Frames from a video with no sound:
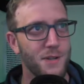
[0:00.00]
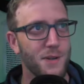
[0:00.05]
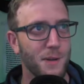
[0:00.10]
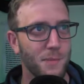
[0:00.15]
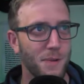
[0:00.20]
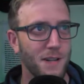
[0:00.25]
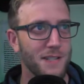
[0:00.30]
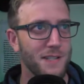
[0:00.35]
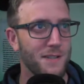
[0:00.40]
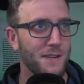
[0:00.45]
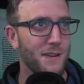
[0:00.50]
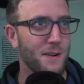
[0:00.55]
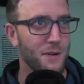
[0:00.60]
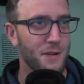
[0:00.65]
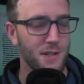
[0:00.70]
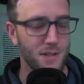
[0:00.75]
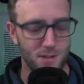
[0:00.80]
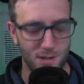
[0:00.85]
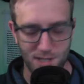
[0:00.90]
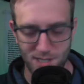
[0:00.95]
I drink Monster
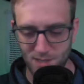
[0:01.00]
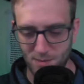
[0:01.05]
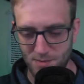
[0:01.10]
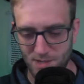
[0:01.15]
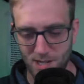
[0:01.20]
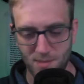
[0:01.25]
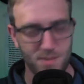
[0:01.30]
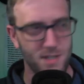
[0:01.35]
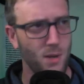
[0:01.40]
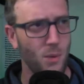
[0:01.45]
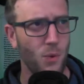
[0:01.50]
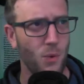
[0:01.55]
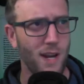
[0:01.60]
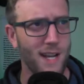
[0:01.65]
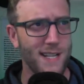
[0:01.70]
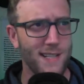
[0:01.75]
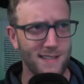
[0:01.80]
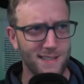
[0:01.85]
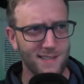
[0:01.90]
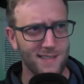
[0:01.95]
Energy drink sometimes. The
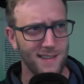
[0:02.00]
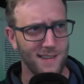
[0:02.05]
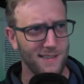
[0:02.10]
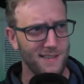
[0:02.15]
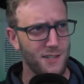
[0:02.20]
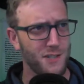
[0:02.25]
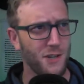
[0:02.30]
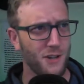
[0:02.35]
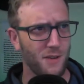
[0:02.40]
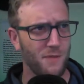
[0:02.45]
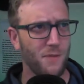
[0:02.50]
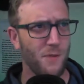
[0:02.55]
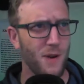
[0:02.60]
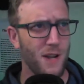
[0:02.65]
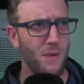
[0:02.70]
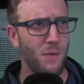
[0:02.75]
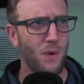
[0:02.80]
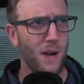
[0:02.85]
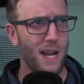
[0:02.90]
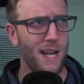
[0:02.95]
white, the
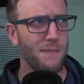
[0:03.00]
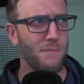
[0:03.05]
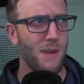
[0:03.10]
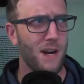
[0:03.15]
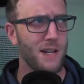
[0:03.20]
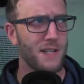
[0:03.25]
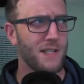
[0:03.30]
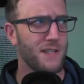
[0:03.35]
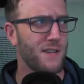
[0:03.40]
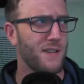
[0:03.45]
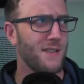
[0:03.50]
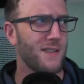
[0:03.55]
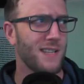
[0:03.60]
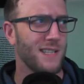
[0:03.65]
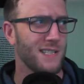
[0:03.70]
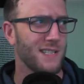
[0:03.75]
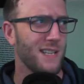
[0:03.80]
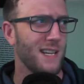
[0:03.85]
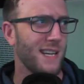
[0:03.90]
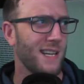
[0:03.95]
sugar-free white Monster
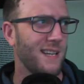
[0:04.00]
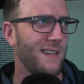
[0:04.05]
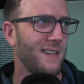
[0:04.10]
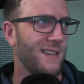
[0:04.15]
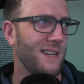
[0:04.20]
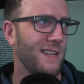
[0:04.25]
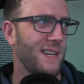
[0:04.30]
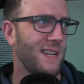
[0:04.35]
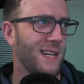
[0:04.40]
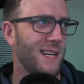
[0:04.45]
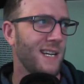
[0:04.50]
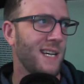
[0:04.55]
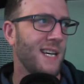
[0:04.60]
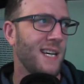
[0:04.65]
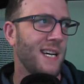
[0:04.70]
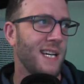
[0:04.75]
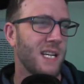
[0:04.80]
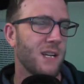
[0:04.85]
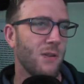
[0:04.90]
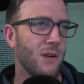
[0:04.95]
is like
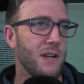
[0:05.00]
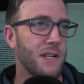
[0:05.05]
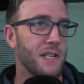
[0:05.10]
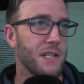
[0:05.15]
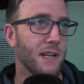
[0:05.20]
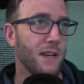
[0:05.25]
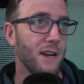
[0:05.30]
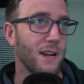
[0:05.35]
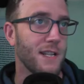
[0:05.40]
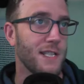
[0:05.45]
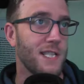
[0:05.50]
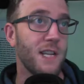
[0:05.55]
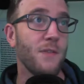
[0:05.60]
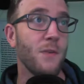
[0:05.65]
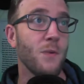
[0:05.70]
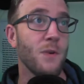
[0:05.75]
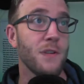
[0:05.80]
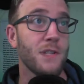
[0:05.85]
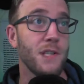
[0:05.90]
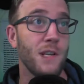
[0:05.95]
crazy good. It's
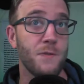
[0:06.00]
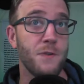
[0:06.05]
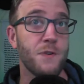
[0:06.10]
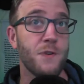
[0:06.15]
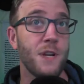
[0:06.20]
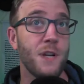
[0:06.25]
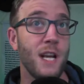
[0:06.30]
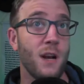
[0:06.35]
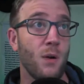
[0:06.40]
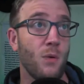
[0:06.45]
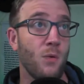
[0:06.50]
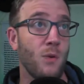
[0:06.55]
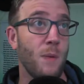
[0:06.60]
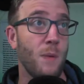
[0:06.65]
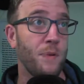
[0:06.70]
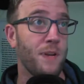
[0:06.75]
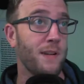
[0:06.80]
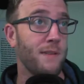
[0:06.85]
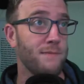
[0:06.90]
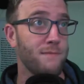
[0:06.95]
even worse if you're drinking a
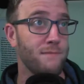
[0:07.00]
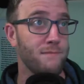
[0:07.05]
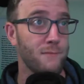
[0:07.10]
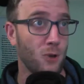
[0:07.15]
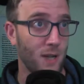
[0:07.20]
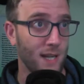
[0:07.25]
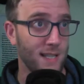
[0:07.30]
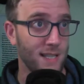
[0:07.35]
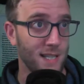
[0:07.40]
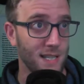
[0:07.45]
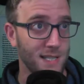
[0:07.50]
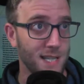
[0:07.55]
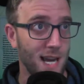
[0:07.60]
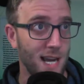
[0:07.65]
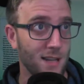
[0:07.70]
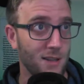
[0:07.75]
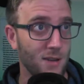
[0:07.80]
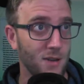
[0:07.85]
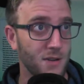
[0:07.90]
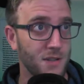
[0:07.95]
Rip It or like the
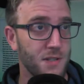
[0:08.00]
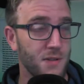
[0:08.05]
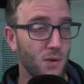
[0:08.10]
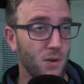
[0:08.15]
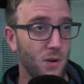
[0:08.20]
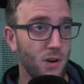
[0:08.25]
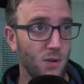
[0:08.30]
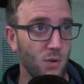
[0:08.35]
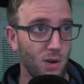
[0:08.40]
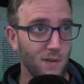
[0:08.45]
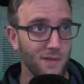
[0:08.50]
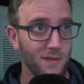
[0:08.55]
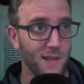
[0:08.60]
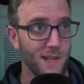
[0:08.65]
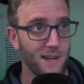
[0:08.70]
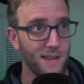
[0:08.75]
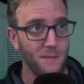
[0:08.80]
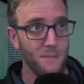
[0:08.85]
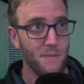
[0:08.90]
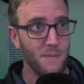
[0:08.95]
dollar store
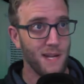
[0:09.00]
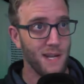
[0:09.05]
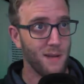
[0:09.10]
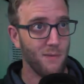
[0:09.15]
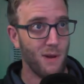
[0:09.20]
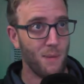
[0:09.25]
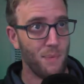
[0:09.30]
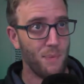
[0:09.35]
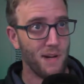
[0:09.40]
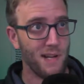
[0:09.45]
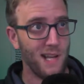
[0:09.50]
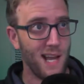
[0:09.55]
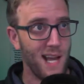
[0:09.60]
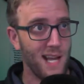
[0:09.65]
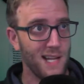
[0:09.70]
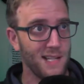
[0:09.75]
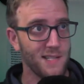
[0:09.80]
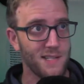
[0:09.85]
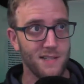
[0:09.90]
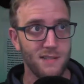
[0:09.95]
equivalent of the mini Rip It
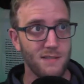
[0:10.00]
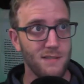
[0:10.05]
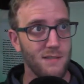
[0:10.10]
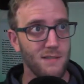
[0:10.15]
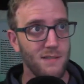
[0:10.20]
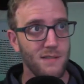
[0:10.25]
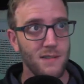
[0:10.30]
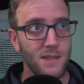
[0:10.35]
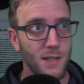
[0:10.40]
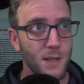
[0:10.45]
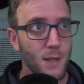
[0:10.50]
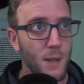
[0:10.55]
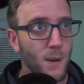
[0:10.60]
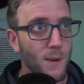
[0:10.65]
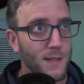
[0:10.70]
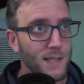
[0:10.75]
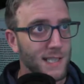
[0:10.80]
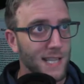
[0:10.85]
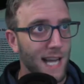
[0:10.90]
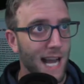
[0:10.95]
cans. You
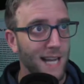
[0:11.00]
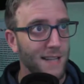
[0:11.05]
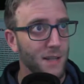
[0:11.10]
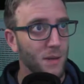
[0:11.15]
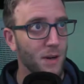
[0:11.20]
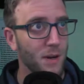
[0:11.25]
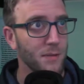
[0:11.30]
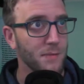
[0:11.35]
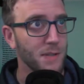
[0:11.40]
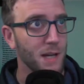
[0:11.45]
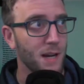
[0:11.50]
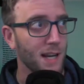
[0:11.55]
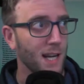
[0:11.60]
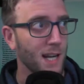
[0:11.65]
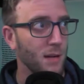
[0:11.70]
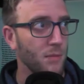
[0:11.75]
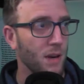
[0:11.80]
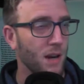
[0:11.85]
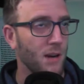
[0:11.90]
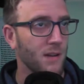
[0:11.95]
know exactly what I'm
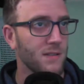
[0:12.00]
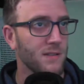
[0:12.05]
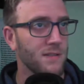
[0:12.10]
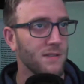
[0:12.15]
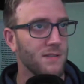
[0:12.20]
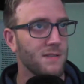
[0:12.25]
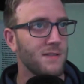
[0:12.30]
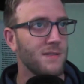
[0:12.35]
talking about.